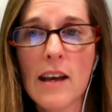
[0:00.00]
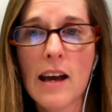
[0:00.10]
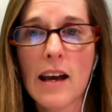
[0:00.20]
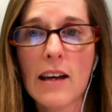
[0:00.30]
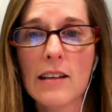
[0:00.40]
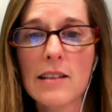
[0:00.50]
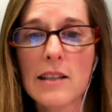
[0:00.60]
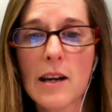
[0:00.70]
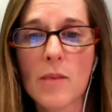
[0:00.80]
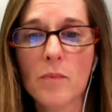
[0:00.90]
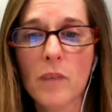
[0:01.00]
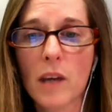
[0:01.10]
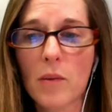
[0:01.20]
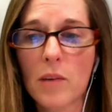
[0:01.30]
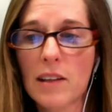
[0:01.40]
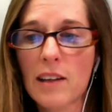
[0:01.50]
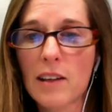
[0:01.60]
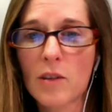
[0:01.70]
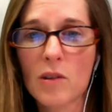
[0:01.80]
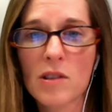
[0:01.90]
And I want to
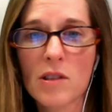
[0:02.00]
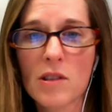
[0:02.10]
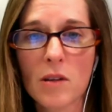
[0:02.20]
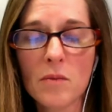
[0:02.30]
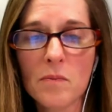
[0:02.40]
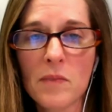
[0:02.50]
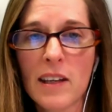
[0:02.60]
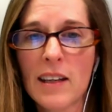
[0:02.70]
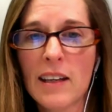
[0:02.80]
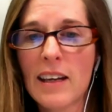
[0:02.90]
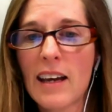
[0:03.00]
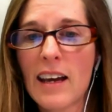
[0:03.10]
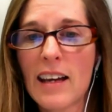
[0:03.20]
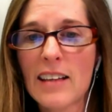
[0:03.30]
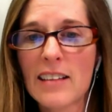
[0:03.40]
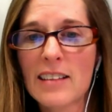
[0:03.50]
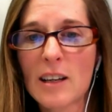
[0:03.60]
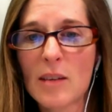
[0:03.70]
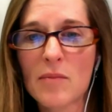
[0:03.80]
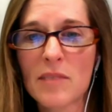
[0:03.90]
thank Chris Sloan
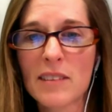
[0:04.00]
and